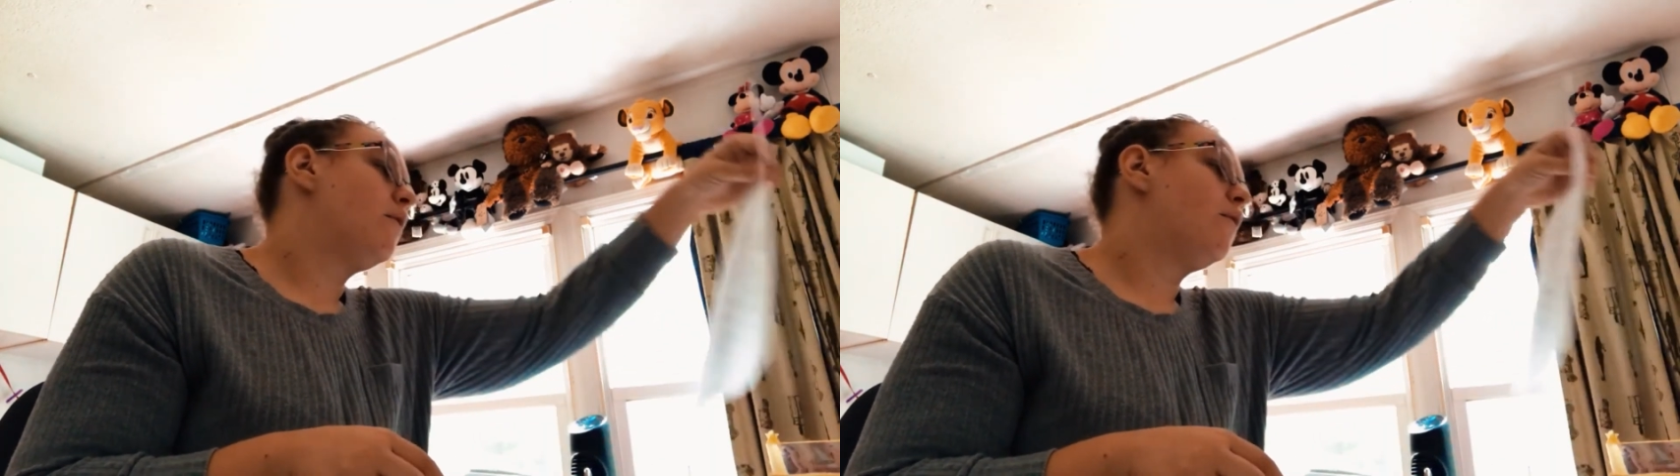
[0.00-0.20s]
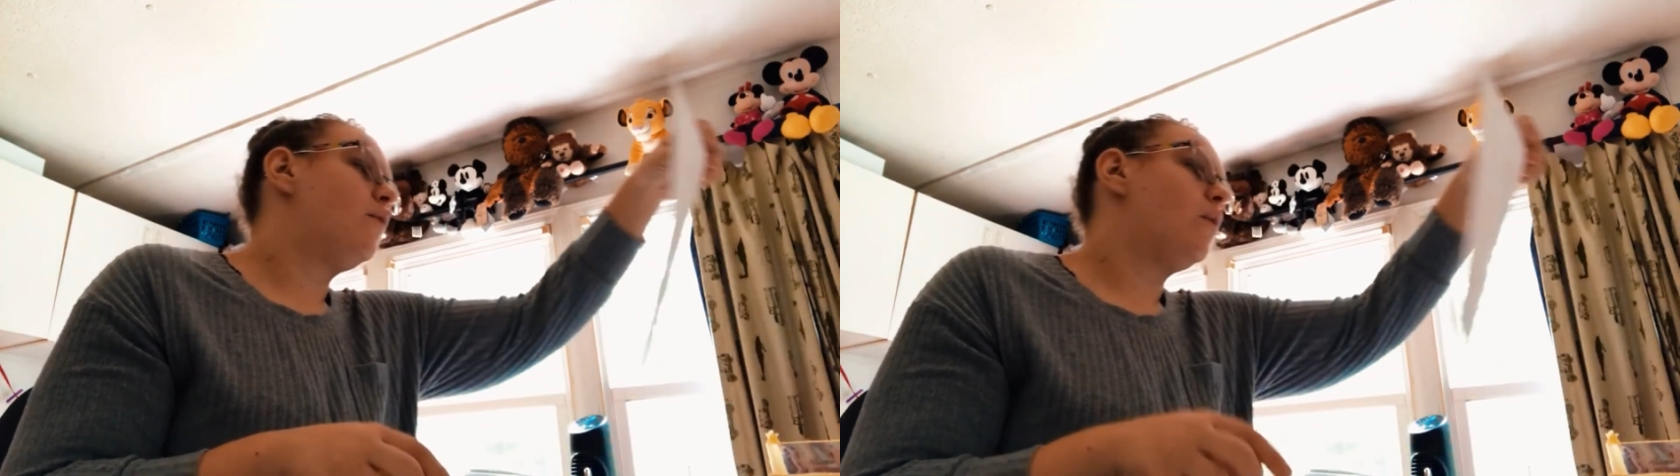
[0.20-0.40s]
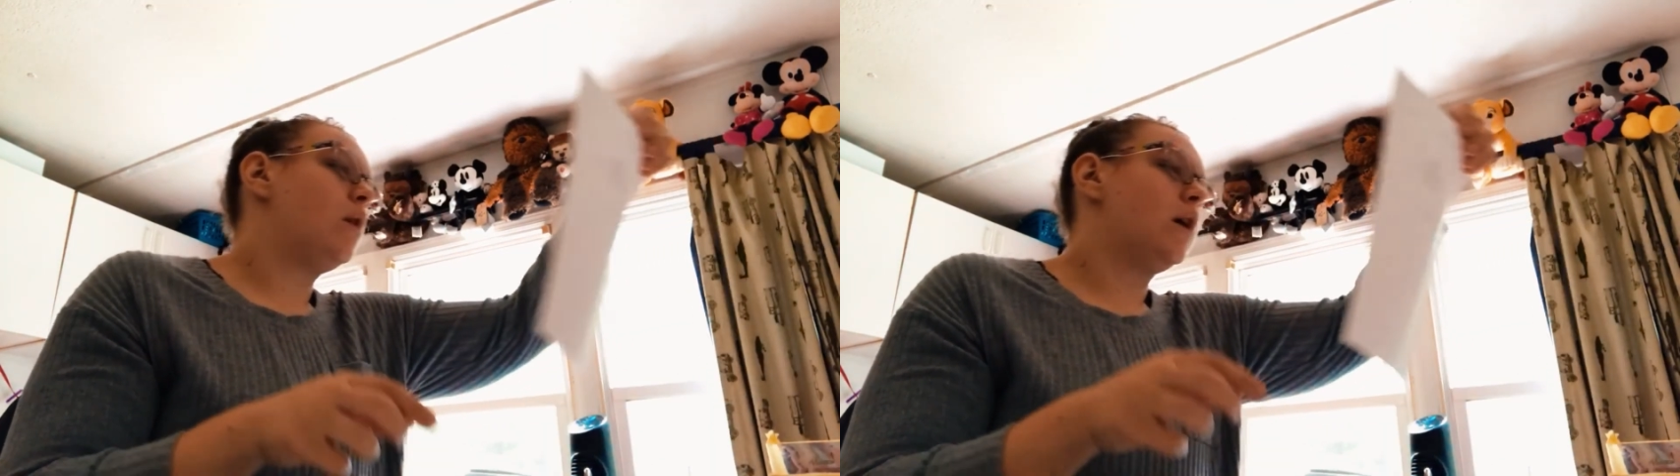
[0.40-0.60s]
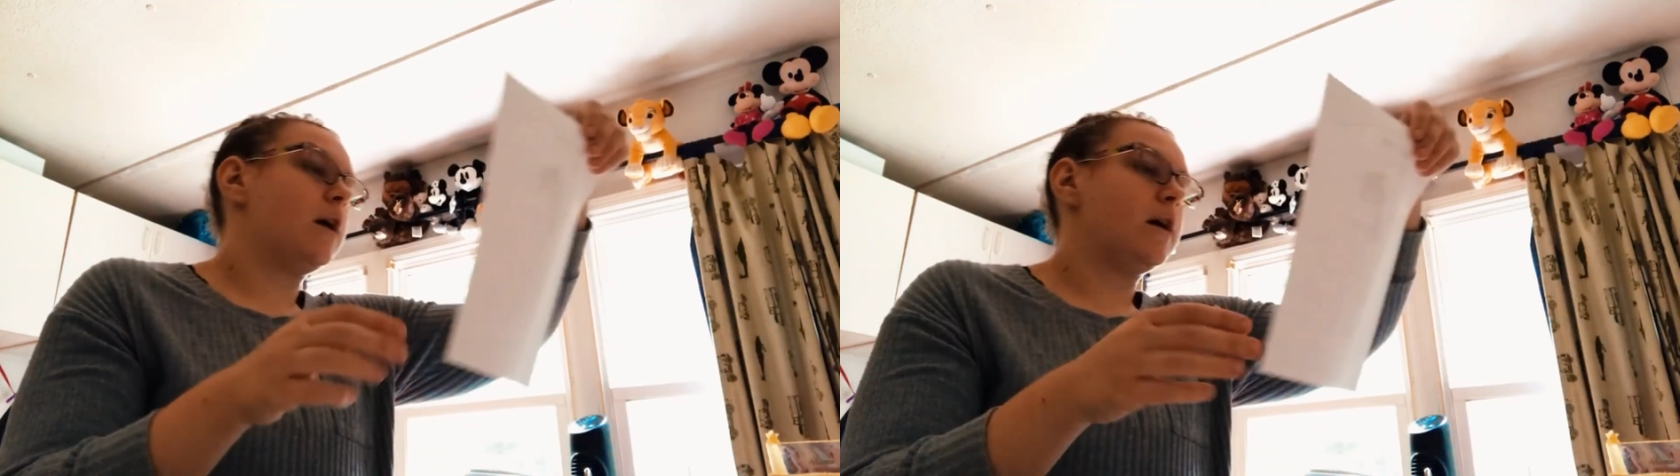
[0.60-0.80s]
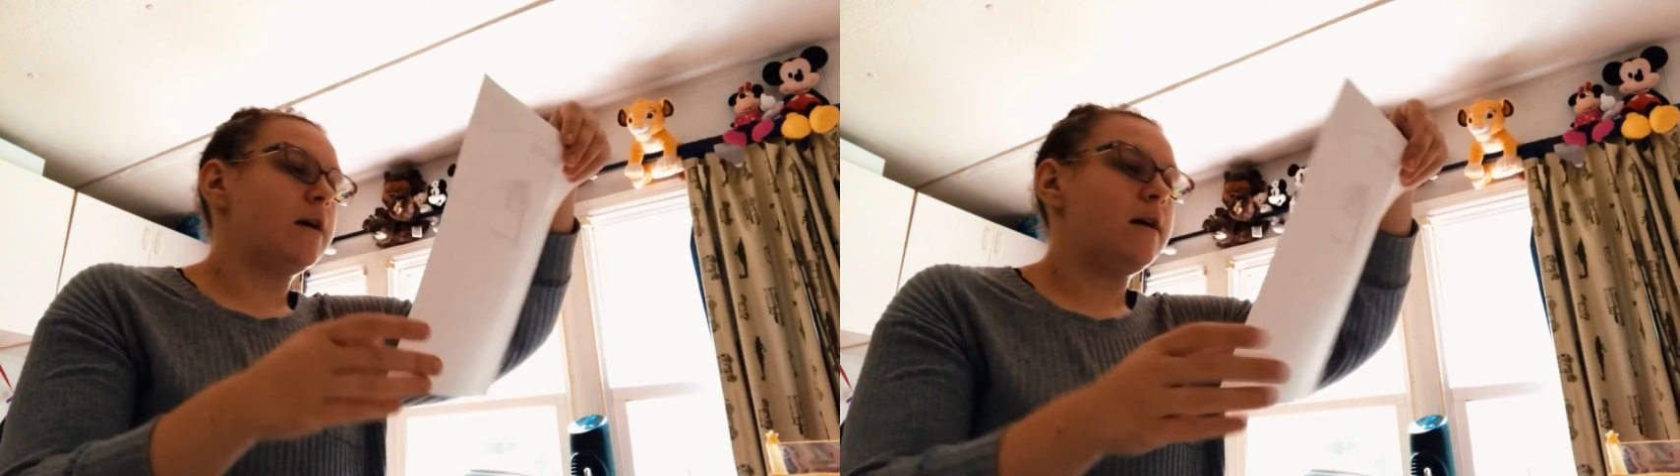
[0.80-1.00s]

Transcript: for